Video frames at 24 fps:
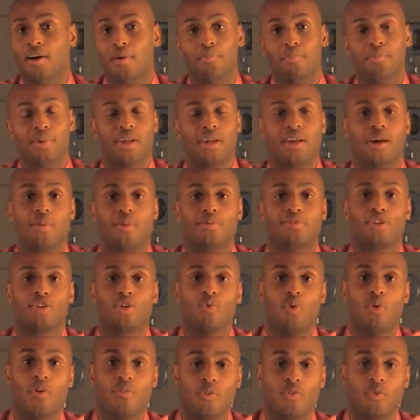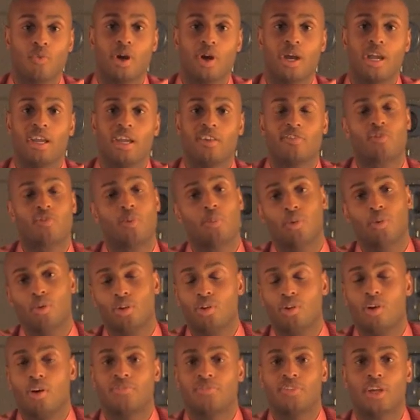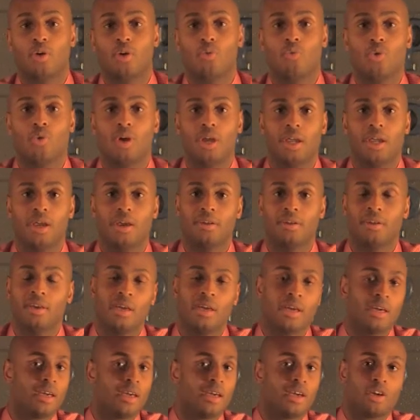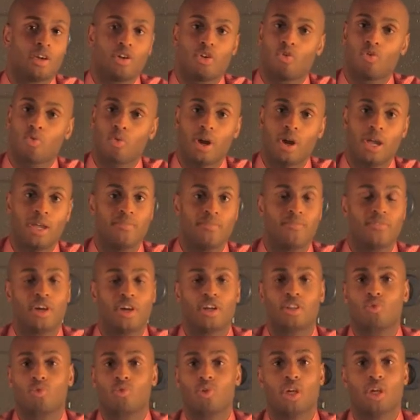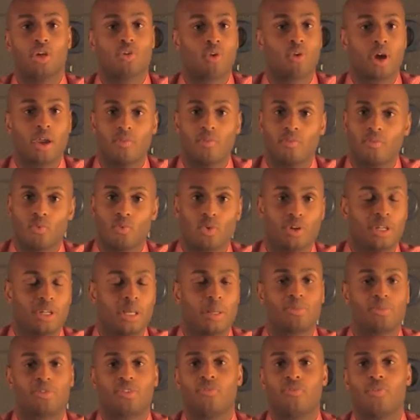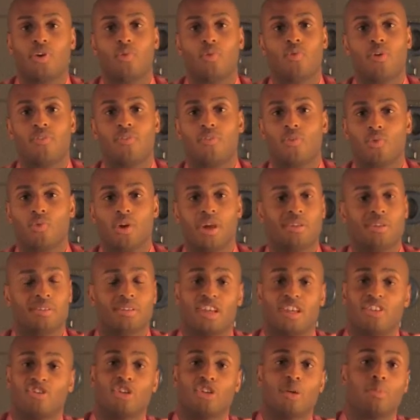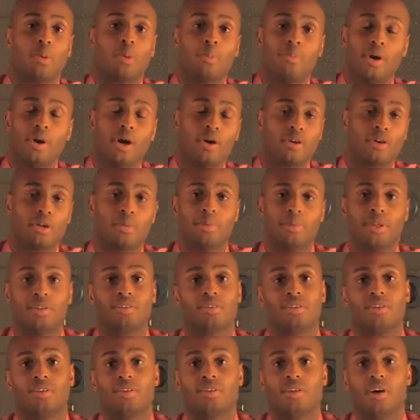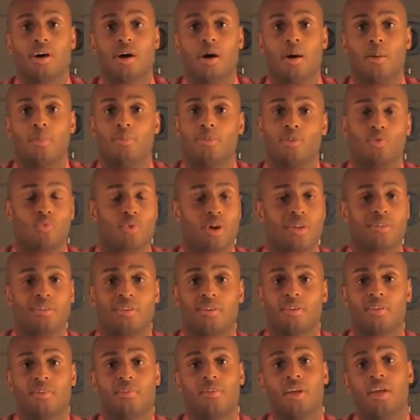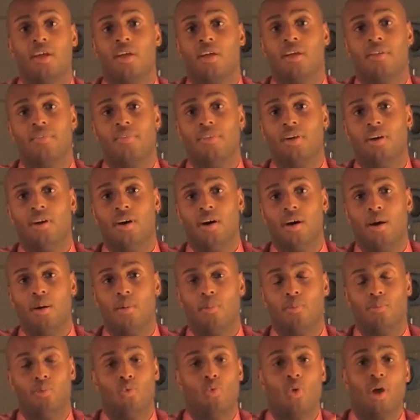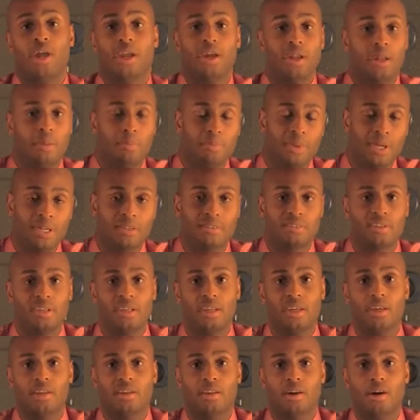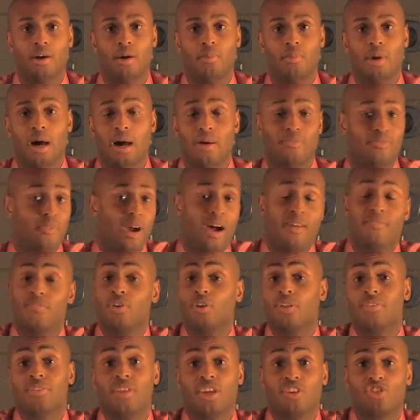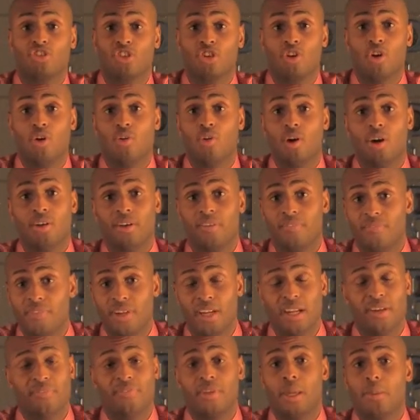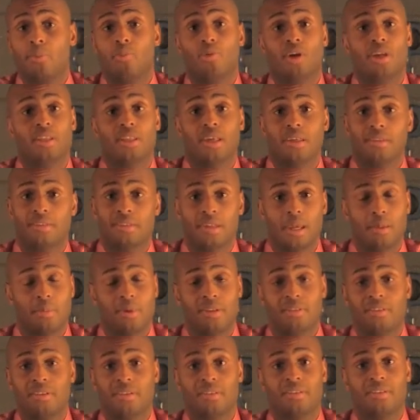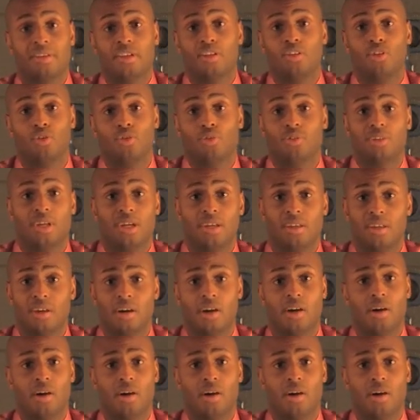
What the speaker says: big ups to the Wolverines for pulling off that win. Great victory, great redemption for the Wolverines that should propel them into the rest of the way in the Big Ten. I feel like they should go undefeated. If they bring that same intensity and do what they